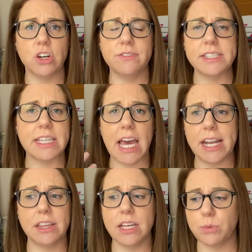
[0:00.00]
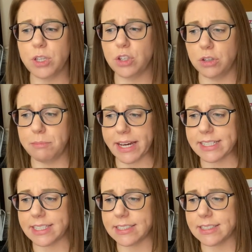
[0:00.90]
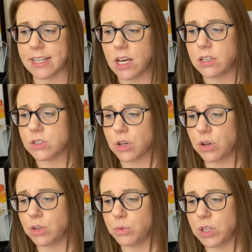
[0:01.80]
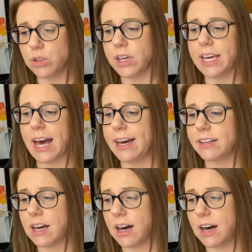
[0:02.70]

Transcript: Obviously anything with a humectant. So we're looking at